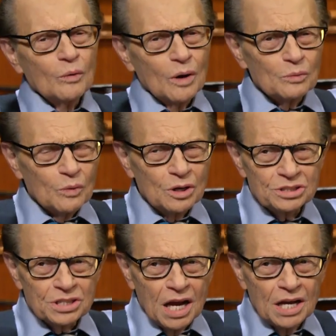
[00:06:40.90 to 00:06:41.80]
what
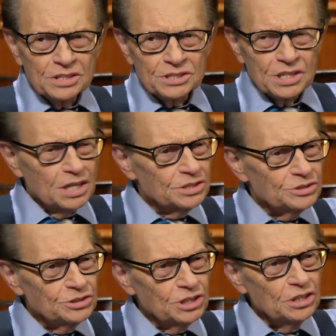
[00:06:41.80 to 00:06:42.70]
was Einstein's
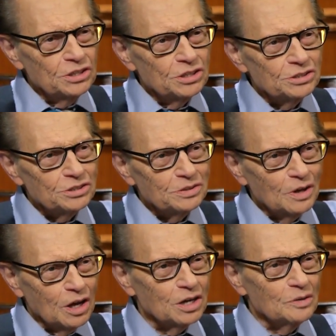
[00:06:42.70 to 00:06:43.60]
genius,
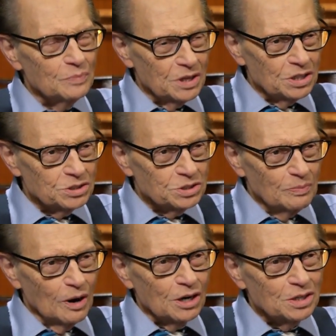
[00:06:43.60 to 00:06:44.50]
other than being
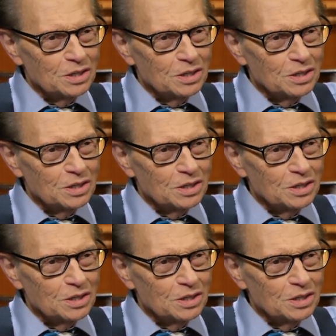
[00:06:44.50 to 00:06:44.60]
smart?